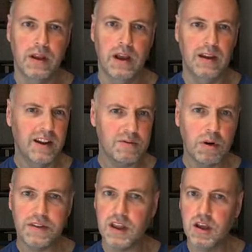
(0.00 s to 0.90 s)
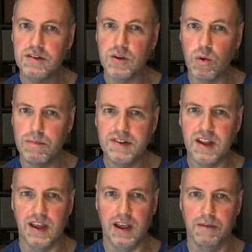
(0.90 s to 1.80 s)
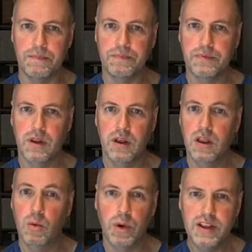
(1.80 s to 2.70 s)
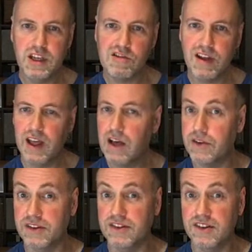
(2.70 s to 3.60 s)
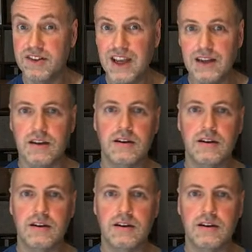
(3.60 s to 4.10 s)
And that's one of the cues that we're missing here. We need to create others instead.